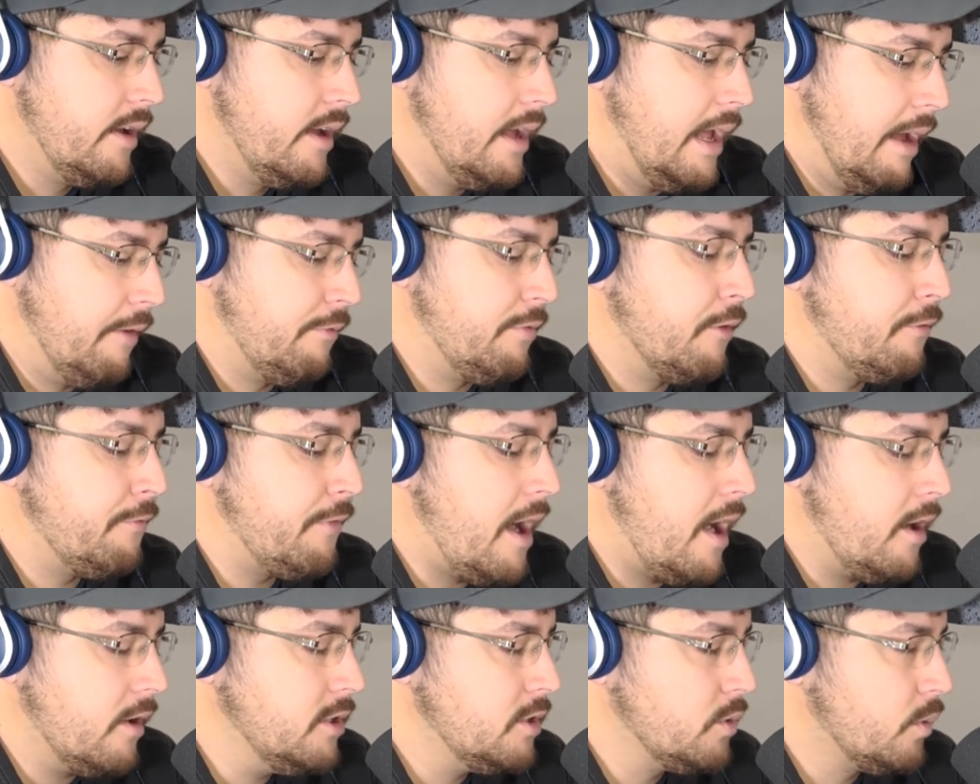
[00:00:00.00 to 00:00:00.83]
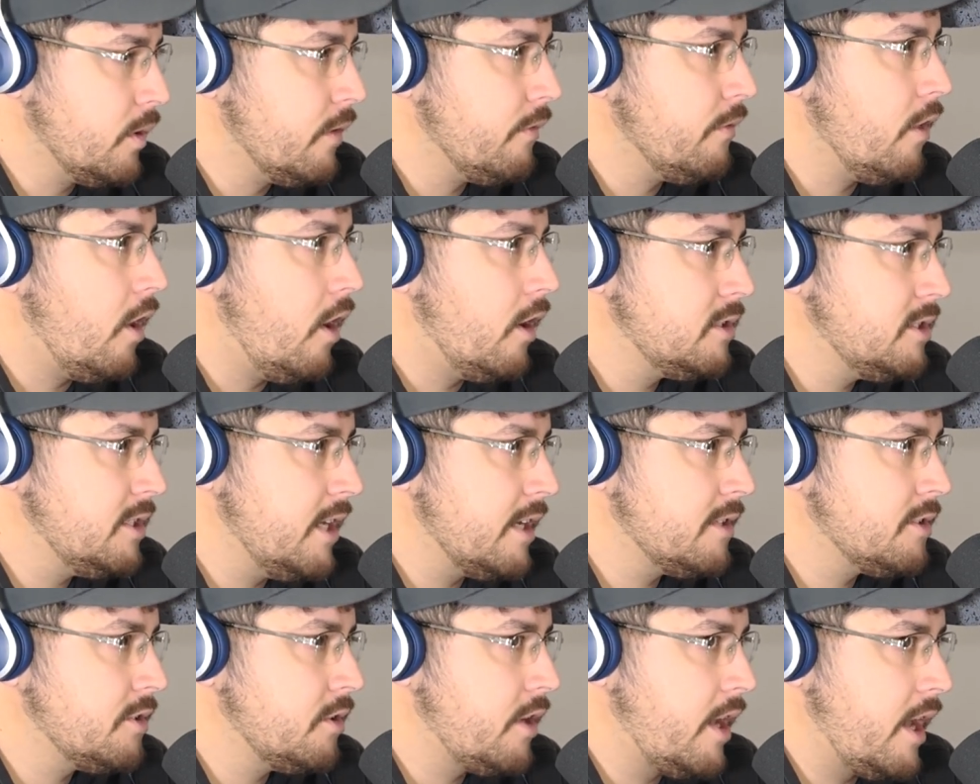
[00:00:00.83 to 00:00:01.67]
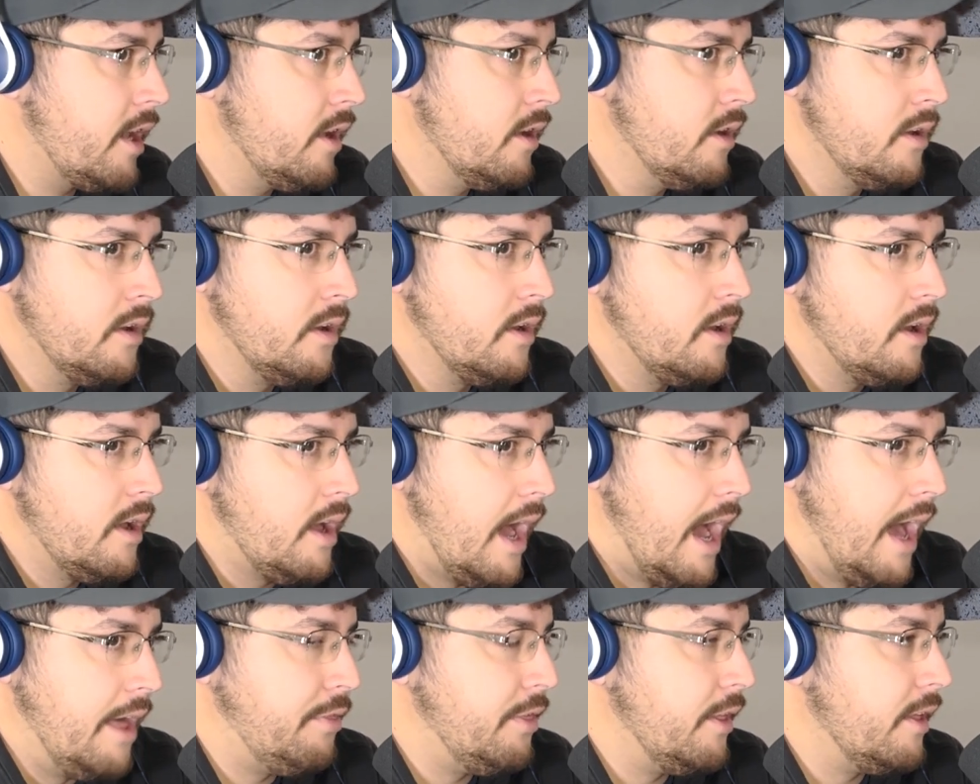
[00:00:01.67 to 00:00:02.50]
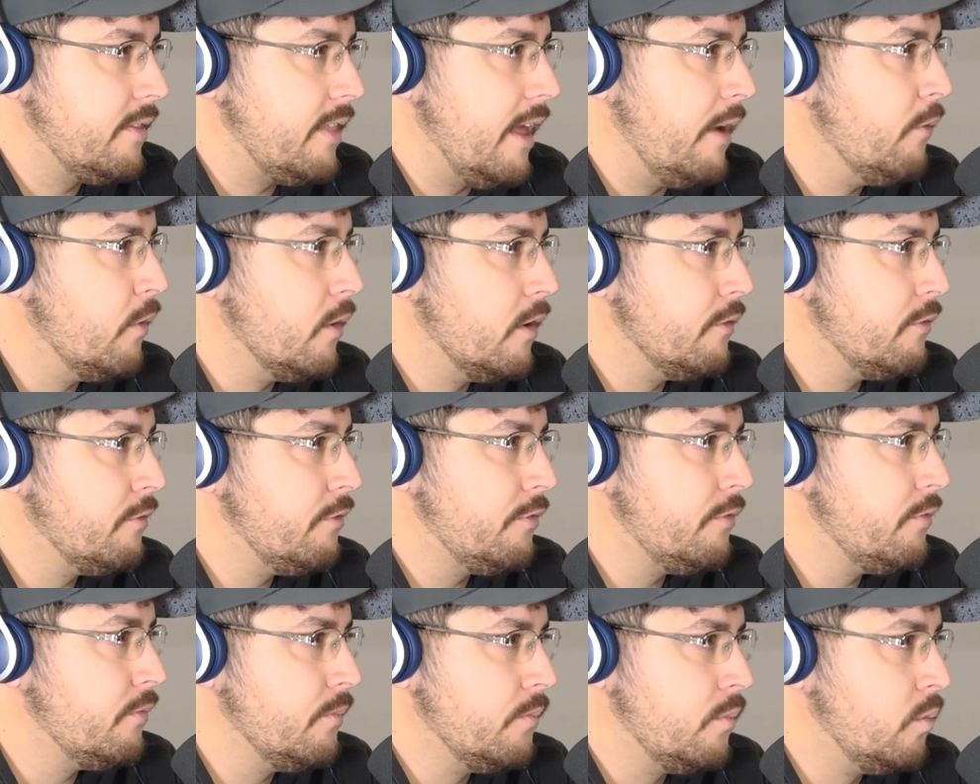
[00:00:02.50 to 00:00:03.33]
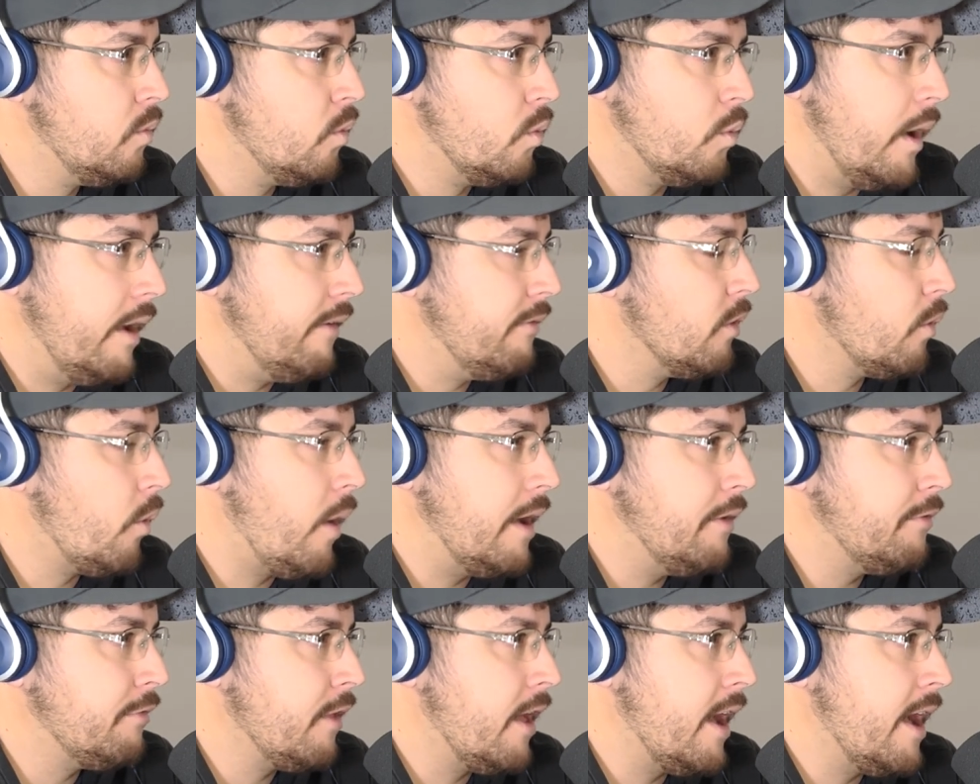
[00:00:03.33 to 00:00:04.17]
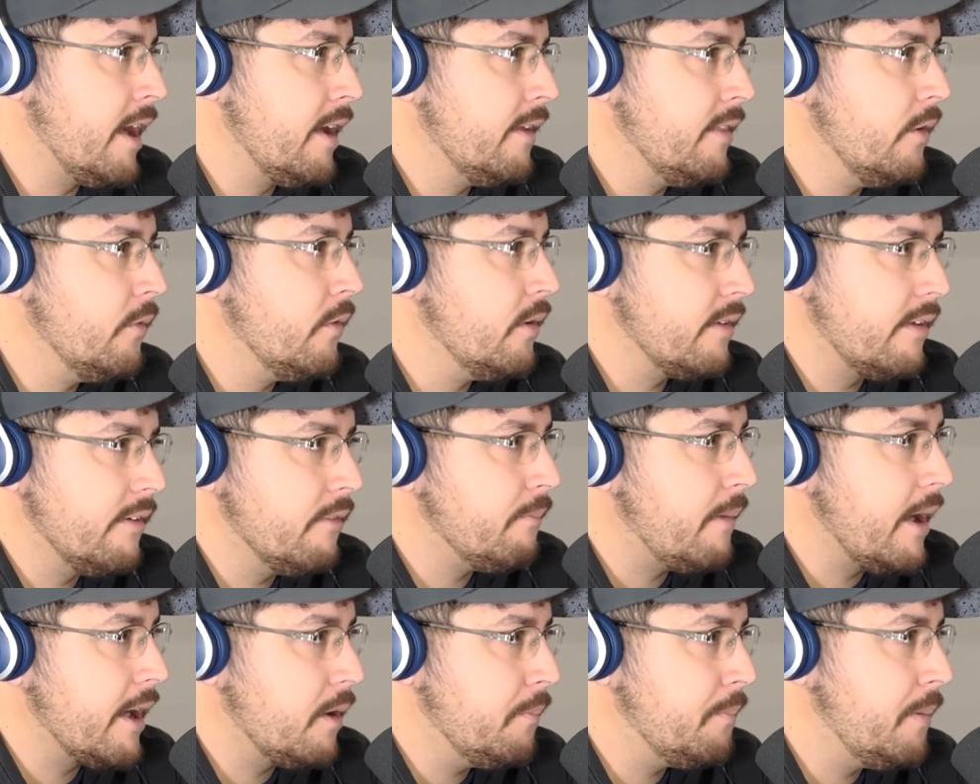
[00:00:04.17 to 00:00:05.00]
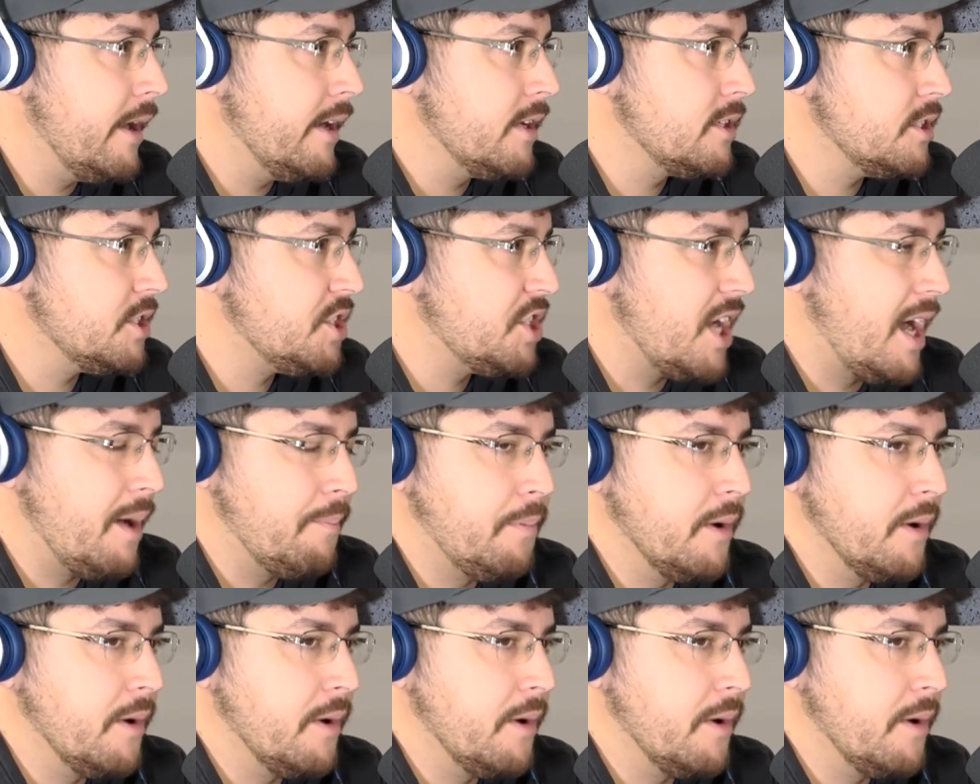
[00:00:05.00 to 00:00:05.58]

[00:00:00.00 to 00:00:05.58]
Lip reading: If the Falcons would have lost yesterday, I think they would have waved the white flag and they would have given Michael Penix a shot.